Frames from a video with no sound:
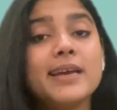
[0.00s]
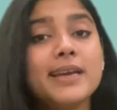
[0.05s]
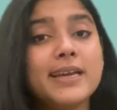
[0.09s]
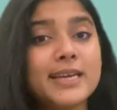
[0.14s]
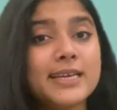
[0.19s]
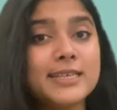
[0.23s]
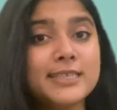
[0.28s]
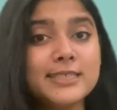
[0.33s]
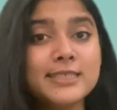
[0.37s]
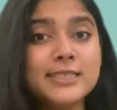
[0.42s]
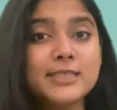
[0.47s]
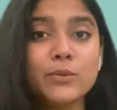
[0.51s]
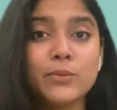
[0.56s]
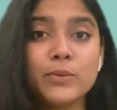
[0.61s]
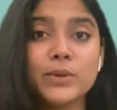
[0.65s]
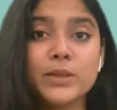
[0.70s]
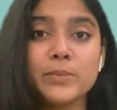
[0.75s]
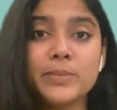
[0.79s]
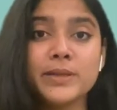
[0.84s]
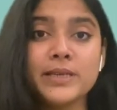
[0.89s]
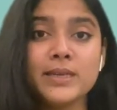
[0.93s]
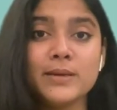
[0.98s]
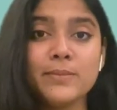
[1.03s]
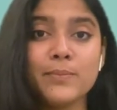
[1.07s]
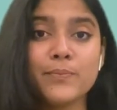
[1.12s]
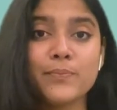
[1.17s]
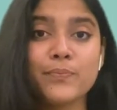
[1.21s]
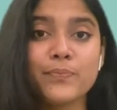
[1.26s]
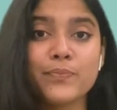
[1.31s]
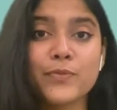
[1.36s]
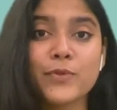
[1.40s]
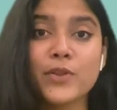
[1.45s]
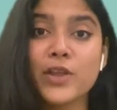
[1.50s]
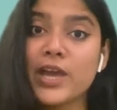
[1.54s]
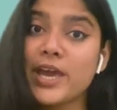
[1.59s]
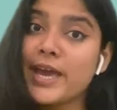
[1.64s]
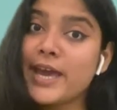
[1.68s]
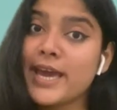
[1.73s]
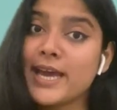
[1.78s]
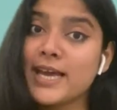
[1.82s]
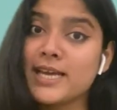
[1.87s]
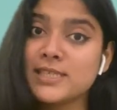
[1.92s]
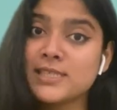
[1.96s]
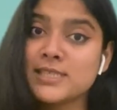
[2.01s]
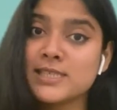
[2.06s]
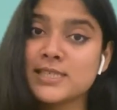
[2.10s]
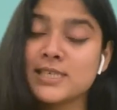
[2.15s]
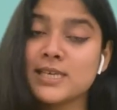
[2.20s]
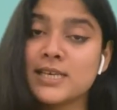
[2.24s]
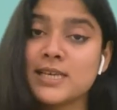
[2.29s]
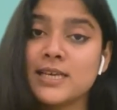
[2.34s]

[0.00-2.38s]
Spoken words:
Is will be es.